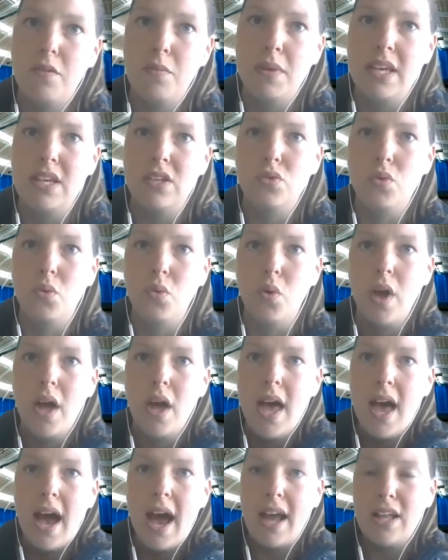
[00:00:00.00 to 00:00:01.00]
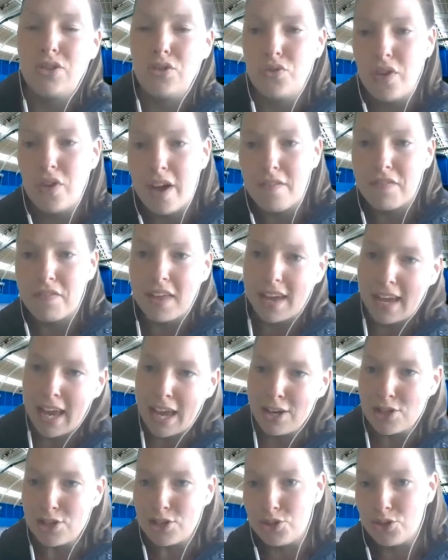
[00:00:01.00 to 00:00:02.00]
for me. So I do have that
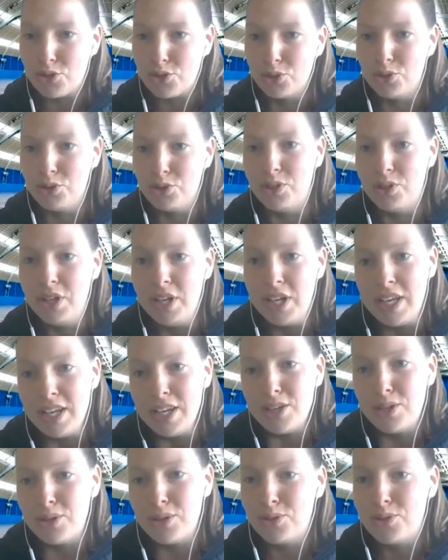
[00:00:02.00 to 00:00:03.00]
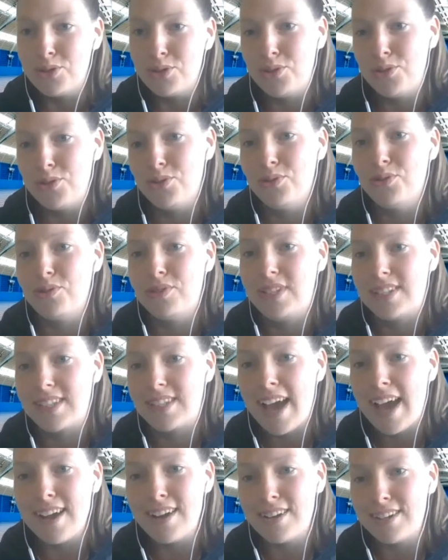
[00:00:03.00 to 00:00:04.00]
kind of dual
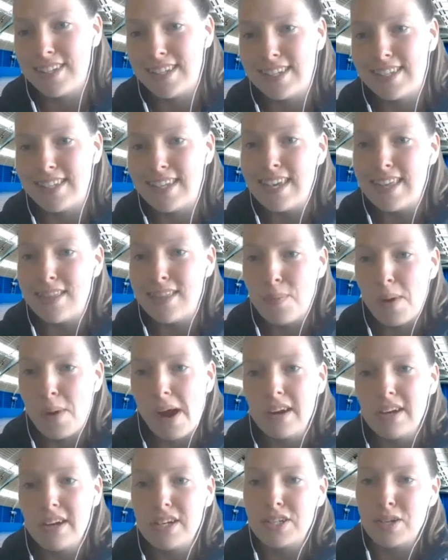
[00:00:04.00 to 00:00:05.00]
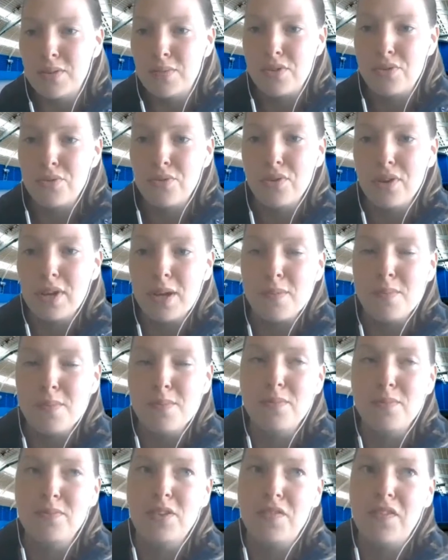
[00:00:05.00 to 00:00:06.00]
desire to see the partnership with
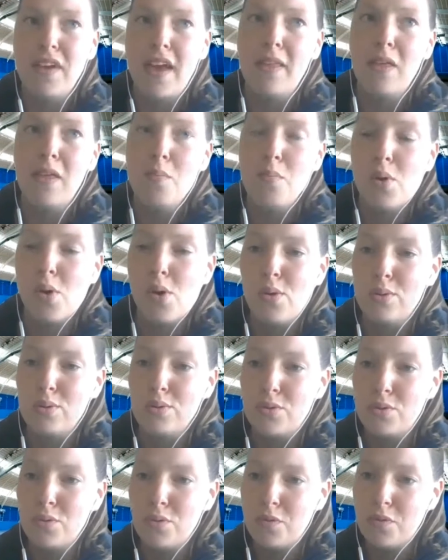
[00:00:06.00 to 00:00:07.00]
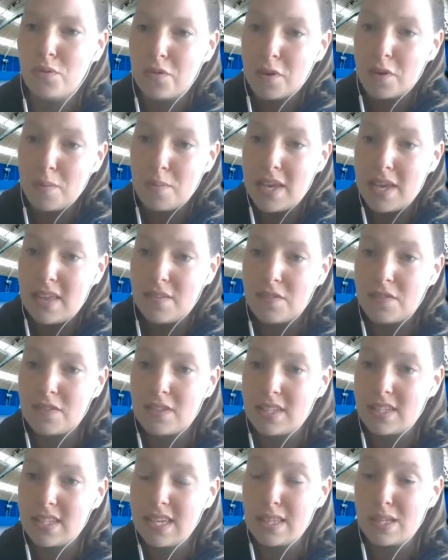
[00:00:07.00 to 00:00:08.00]
Oriam develop, but also for me
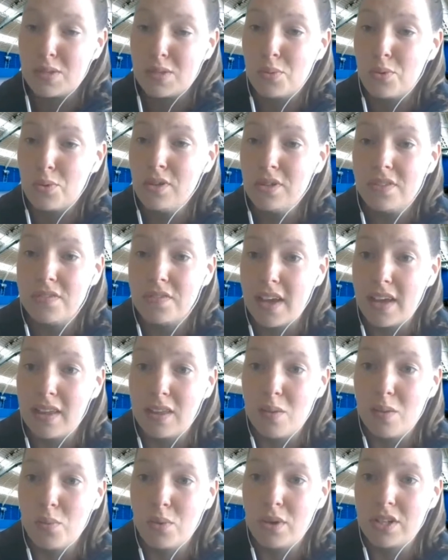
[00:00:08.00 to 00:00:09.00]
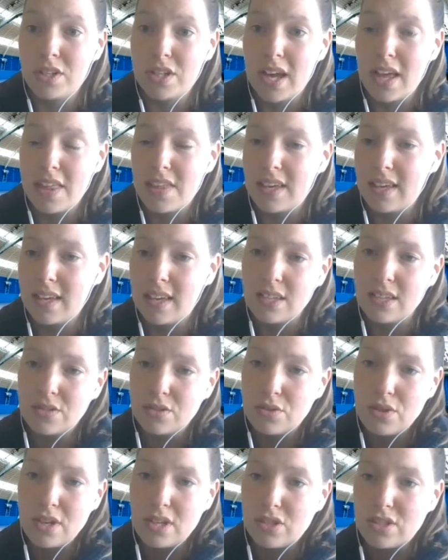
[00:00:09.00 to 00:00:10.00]
to see the sport develop, which I think is
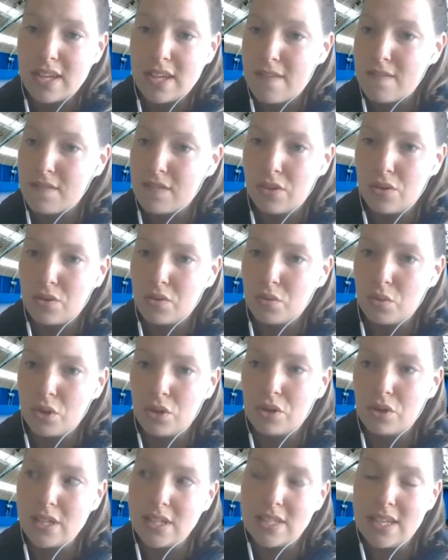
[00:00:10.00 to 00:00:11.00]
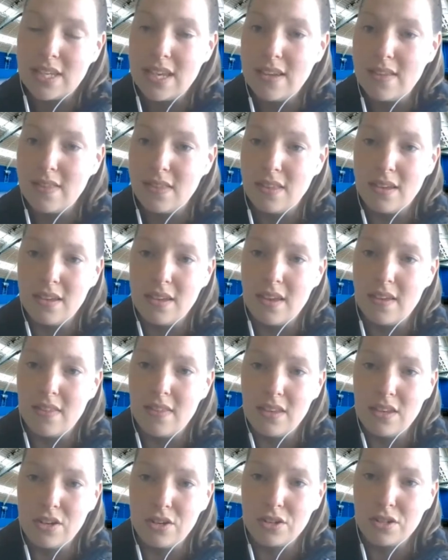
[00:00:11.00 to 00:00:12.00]
definitely we're going to see in
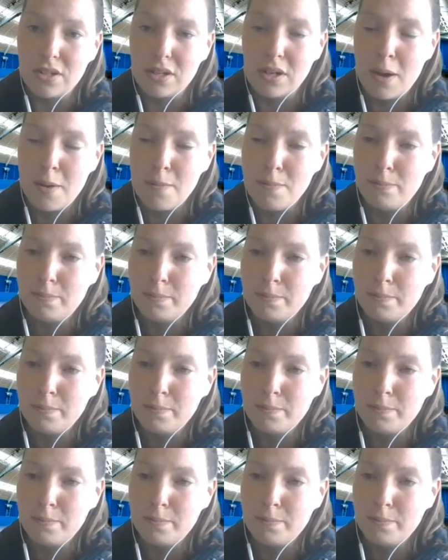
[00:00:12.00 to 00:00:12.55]
the years to come.